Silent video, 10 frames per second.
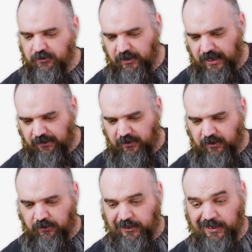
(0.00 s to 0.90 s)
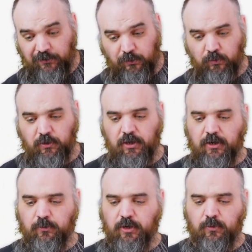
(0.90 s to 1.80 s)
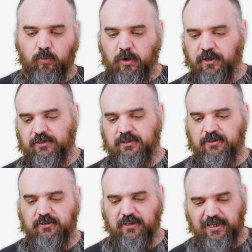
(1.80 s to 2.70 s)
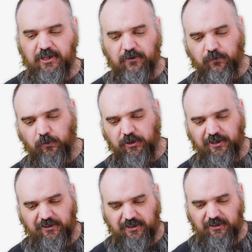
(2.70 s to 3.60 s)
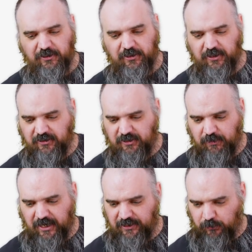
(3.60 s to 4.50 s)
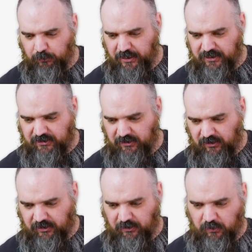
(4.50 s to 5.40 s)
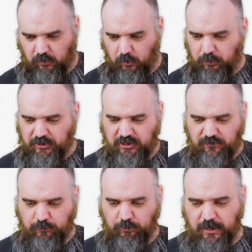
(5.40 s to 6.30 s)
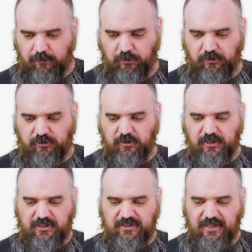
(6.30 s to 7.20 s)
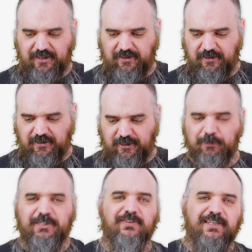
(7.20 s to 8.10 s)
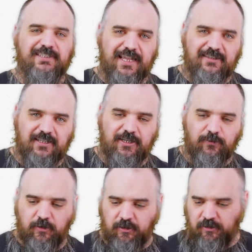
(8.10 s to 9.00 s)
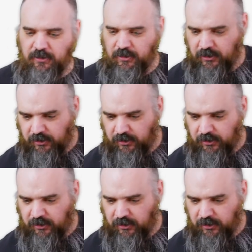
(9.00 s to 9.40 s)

So you have here, you can have it uh, run once, an interval that is customizable based on a whole bunch of different parameters, and you can set specific days it can run.